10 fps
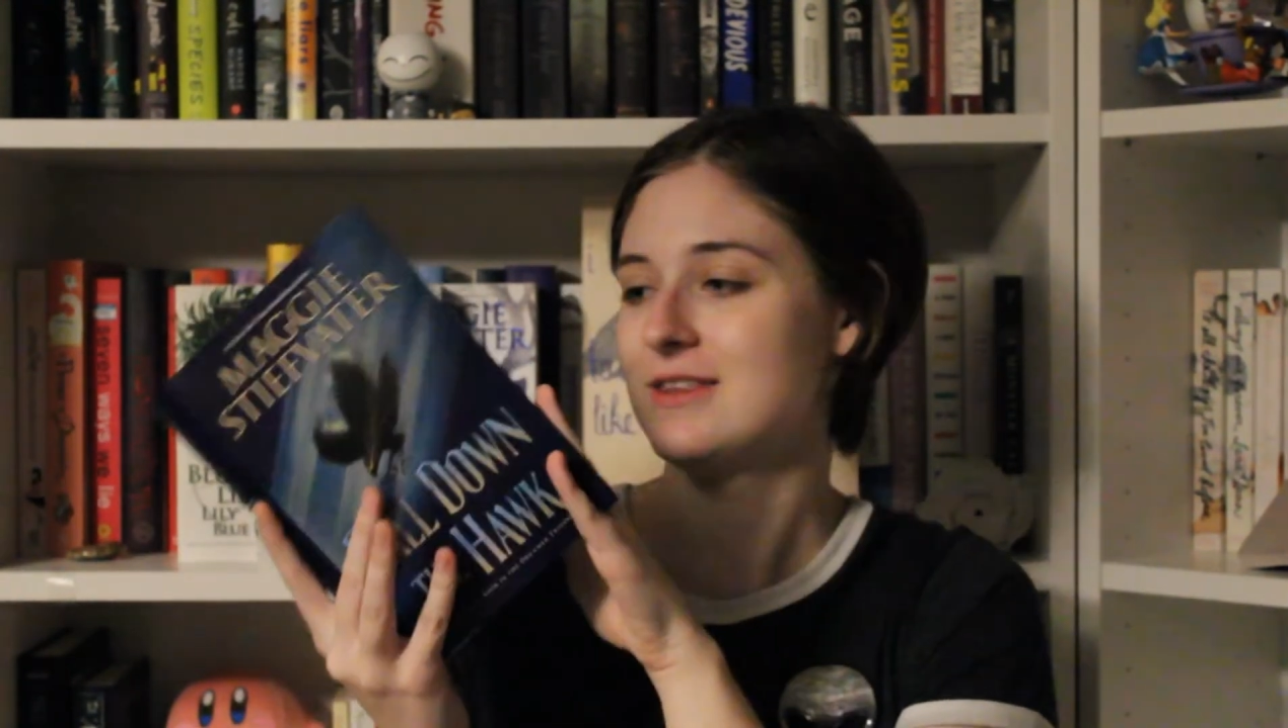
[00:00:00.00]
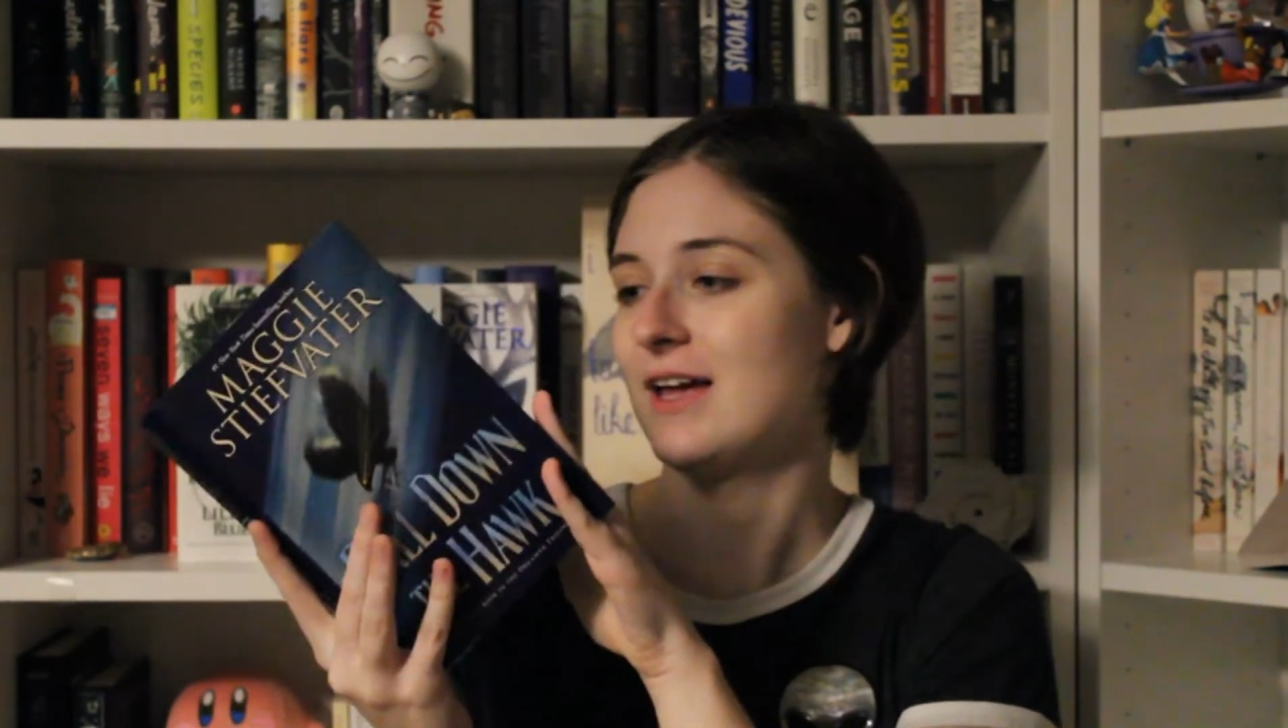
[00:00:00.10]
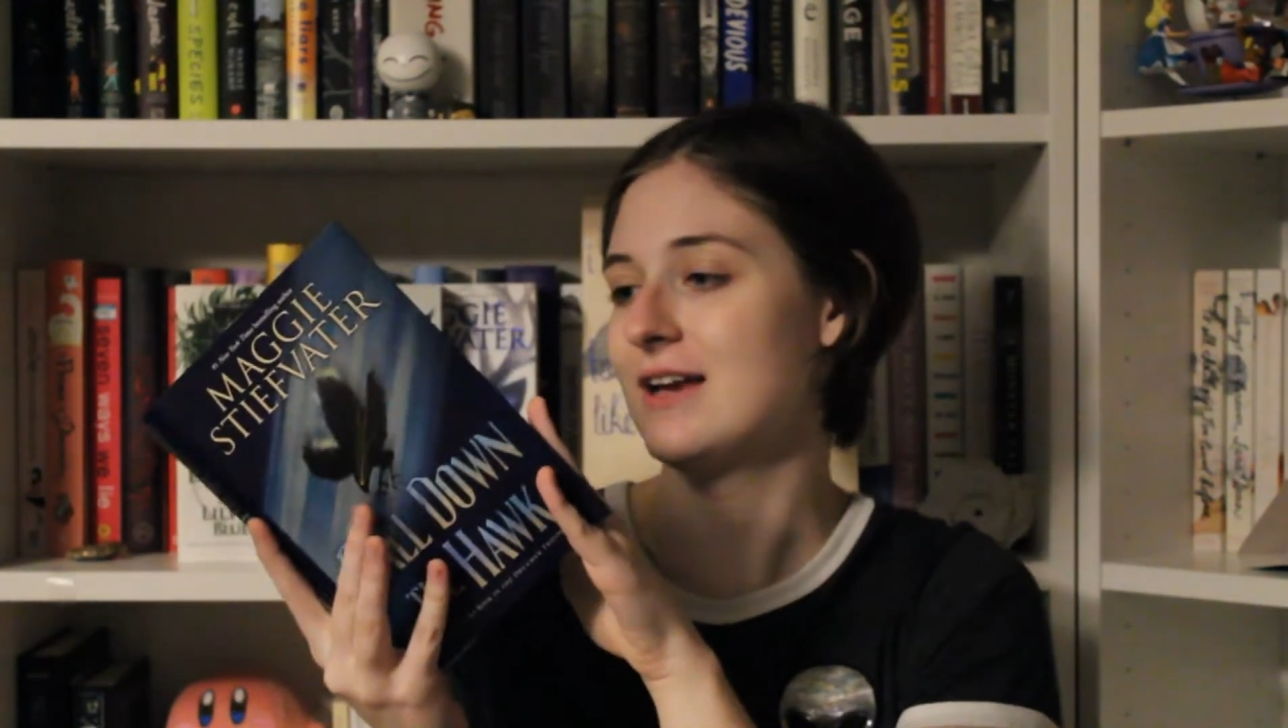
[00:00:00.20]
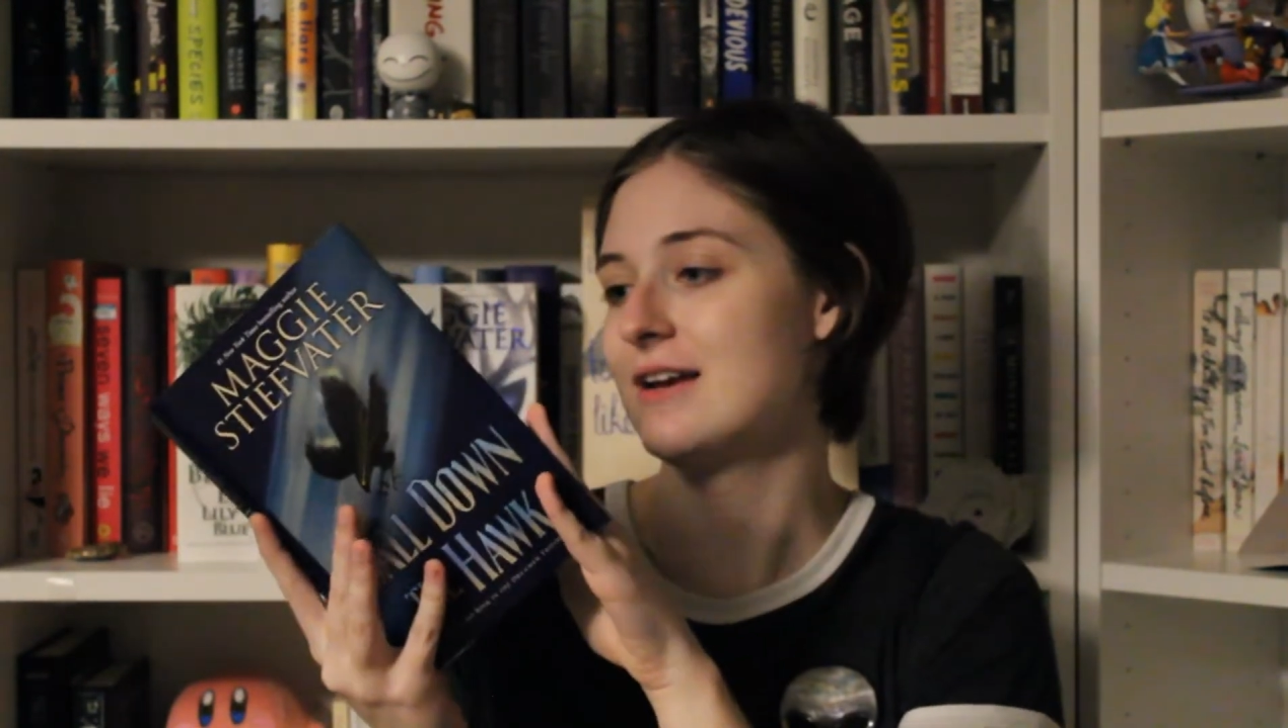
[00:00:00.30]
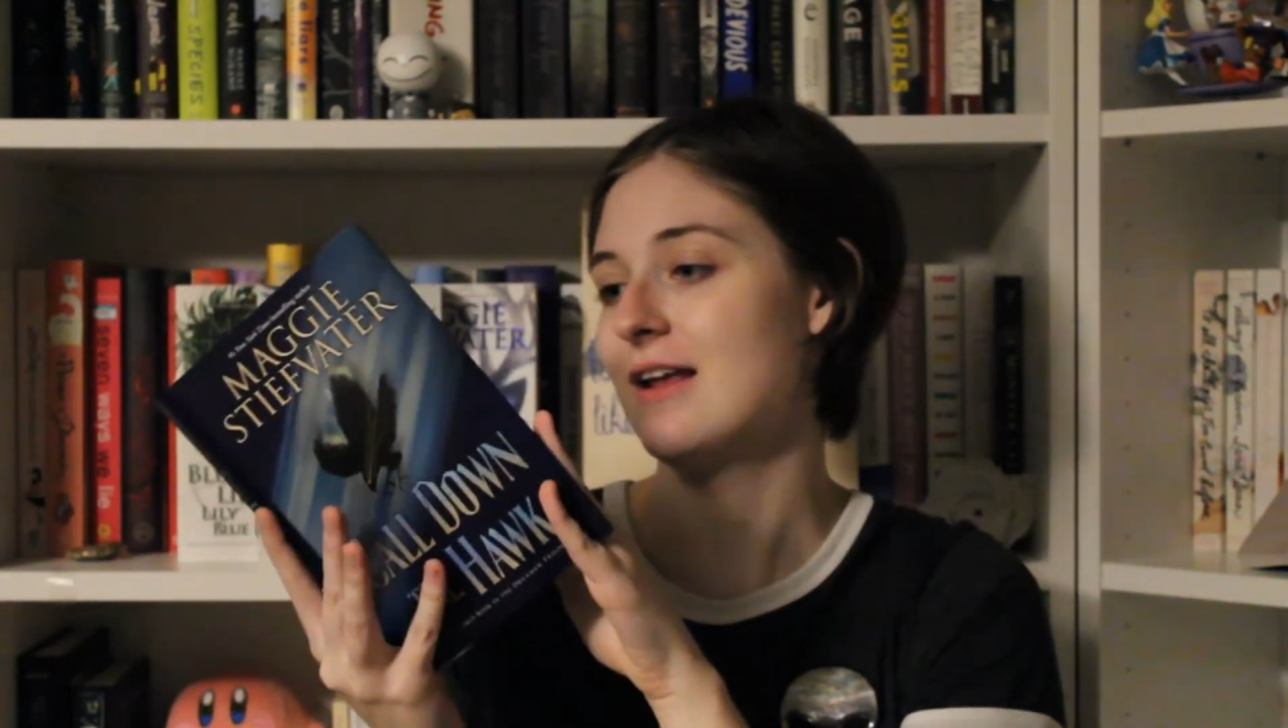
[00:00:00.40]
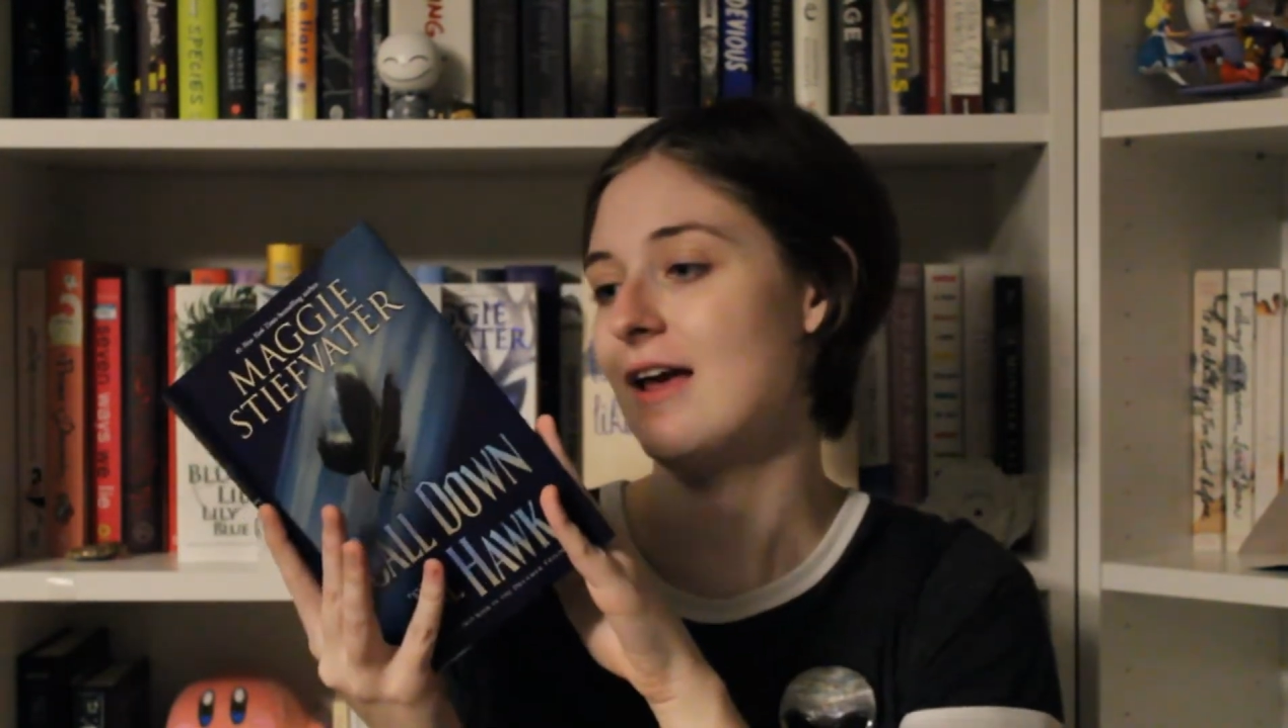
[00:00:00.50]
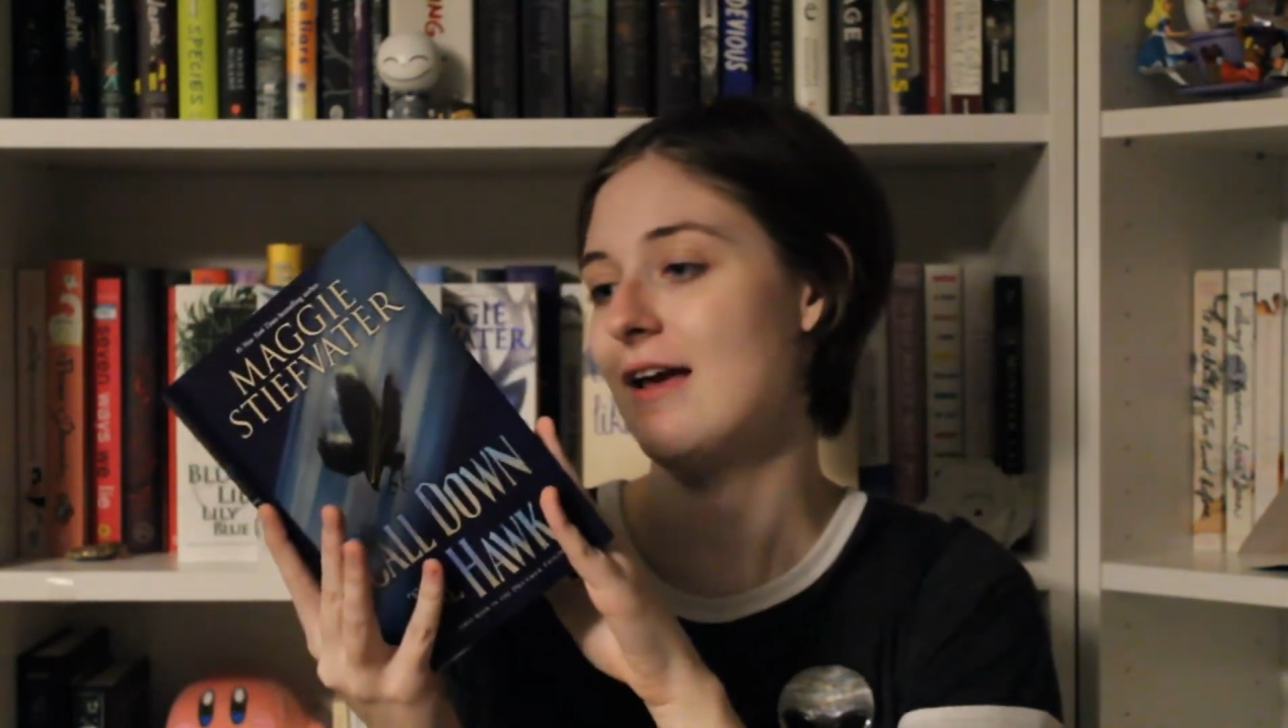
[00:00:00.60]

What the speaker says: than